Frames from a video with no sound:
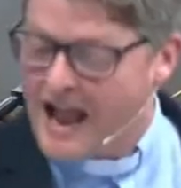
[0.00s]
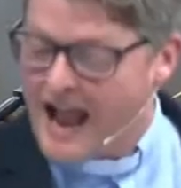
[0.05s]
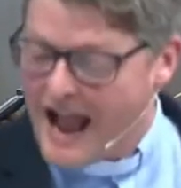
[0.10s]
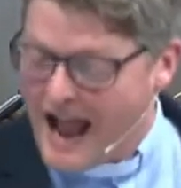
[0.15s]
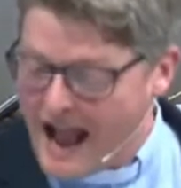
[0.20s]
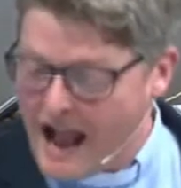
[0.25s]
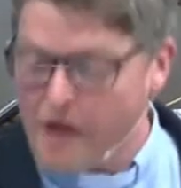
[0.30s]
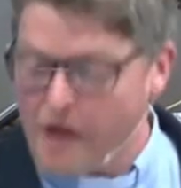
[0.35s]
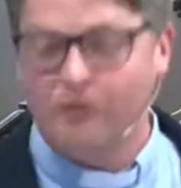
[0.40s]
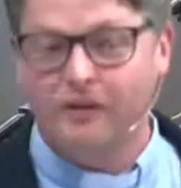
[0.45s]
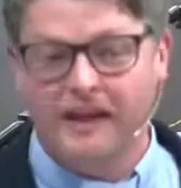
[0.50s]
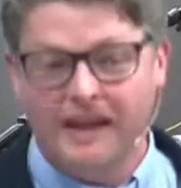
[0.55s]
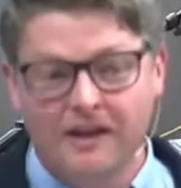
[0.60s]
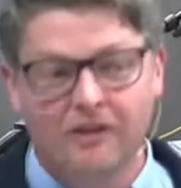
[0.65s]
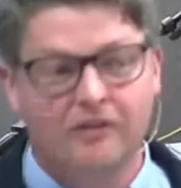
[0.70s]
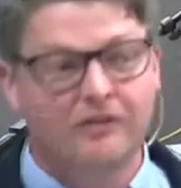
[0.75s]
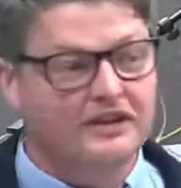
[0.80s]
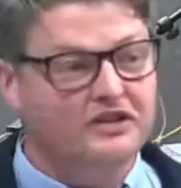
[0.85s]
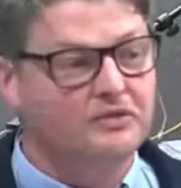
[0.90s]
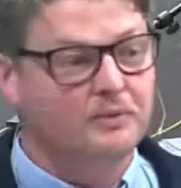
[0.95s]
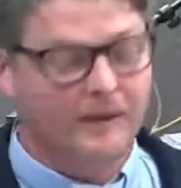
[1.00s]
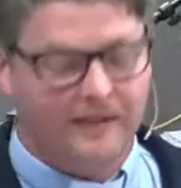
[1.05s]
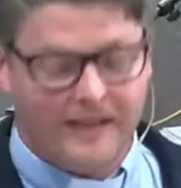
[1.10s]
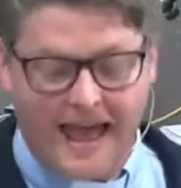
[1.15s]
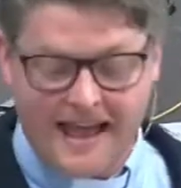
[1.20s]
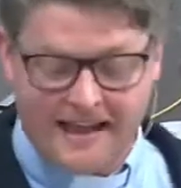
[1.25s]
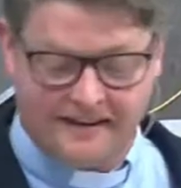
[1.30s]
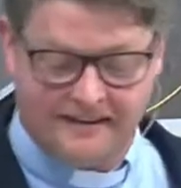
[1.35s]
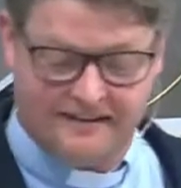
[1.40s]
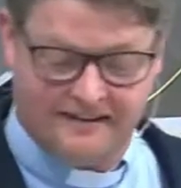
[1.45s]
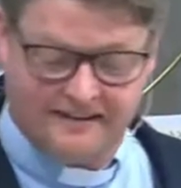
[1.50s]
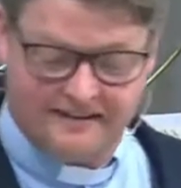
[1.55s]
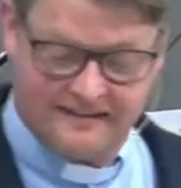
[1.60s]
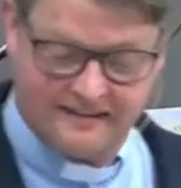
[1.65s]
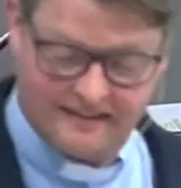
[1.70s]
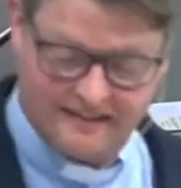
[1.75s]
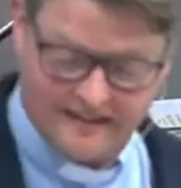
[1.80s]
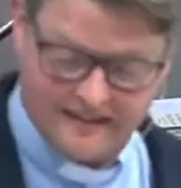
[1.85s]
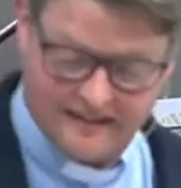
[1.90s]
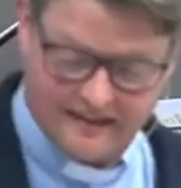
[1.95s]
how the illness will end
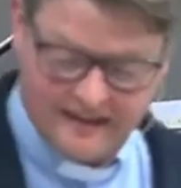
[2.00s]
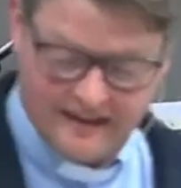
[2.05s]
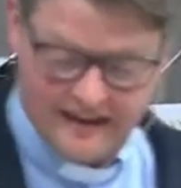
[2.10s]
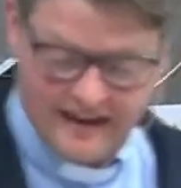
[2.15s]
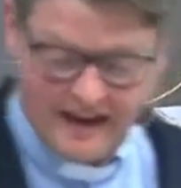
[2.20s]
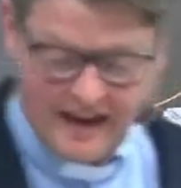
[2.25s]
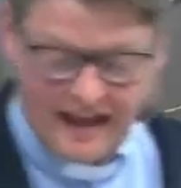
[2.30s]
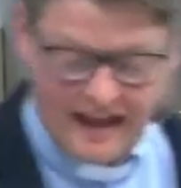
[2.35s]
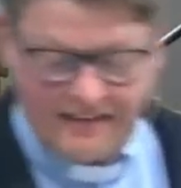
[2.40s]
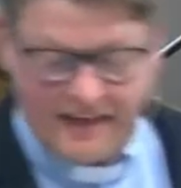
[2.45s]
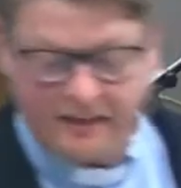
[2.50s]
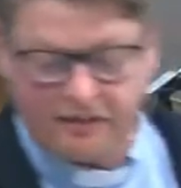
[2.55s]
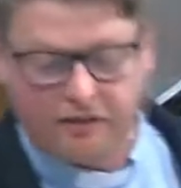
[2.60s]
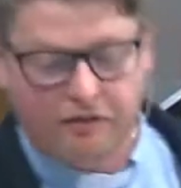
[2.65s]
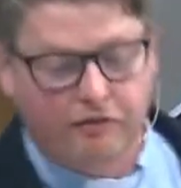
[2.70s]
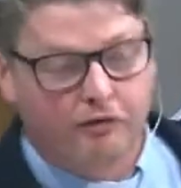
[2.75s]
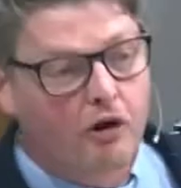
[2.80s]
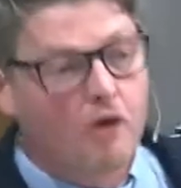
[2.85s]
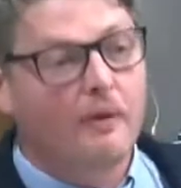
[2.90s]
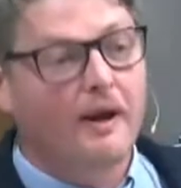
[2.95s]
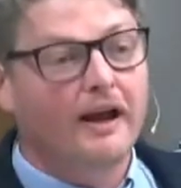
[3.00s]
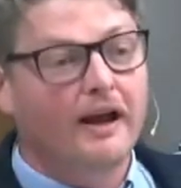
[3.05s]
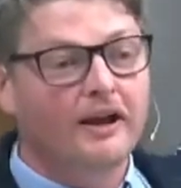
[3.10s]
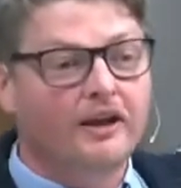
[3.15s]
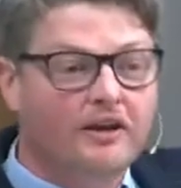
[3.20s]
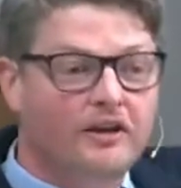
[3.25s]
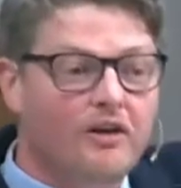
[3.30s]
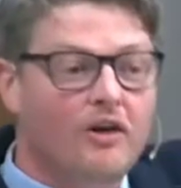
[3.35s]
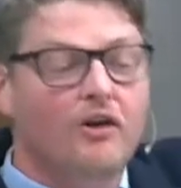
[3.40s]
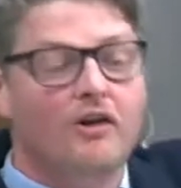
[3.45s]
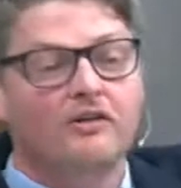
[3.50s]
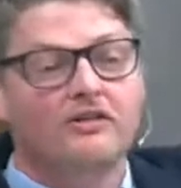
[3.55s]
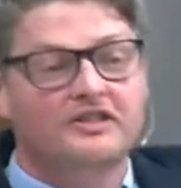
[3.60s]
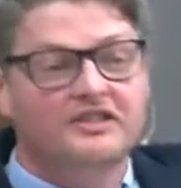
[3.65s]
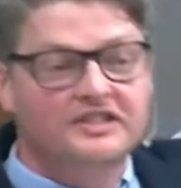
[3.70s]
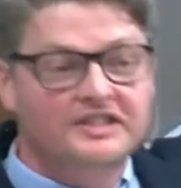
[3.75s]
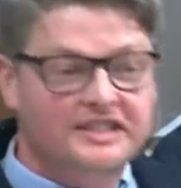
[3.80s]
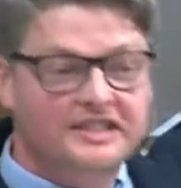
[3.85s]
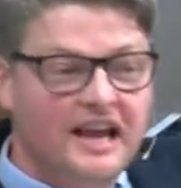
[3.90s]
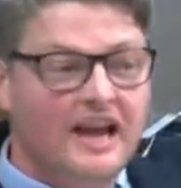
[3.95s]
and that through it, God's
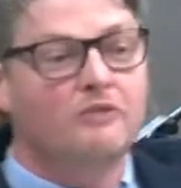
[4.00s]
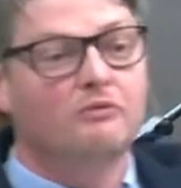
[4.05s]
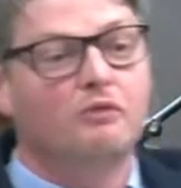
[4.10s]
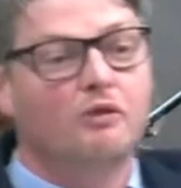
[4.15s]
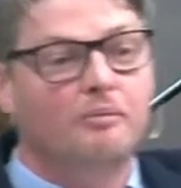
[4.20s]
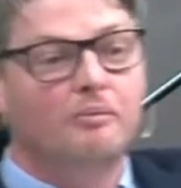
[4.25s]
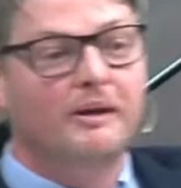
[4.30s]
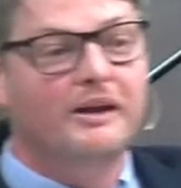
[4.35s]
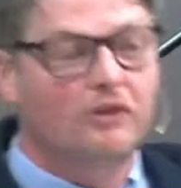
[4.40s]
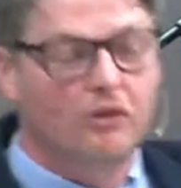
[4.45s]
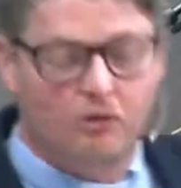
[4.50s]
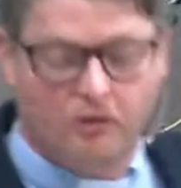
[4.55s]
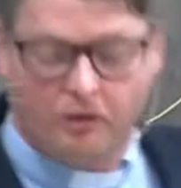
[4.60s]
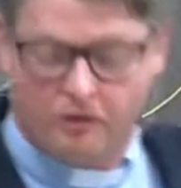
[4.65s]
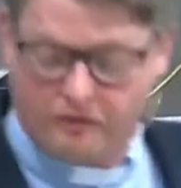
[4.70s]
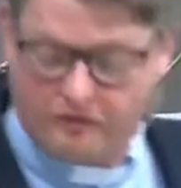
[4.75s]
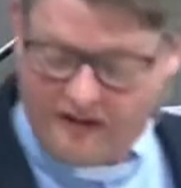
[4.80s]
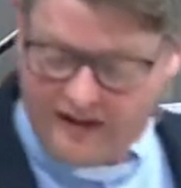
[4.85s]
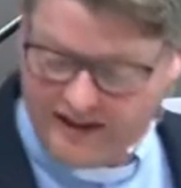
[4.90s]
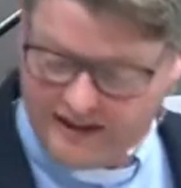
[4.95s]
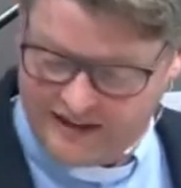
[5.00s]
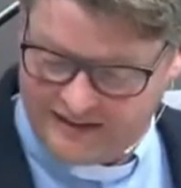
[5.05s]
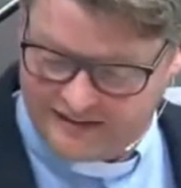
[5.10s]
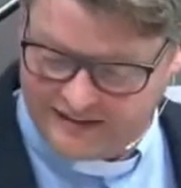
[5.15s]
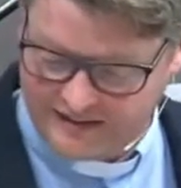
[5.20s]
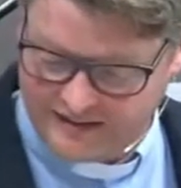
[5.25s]
Son will be glorified.